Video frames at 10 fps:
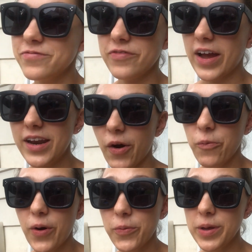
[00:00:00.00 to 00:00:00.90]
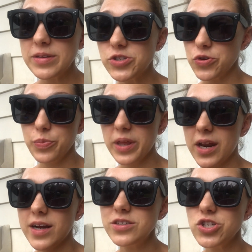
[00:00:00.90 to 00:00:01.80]
find out what we do plan
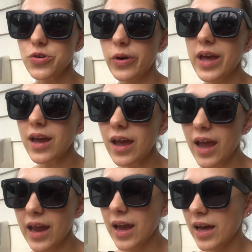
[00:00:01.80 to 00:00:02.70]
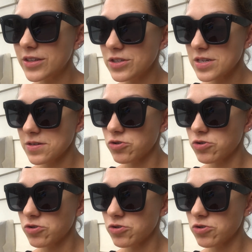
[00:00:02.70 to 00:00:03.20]
on doing and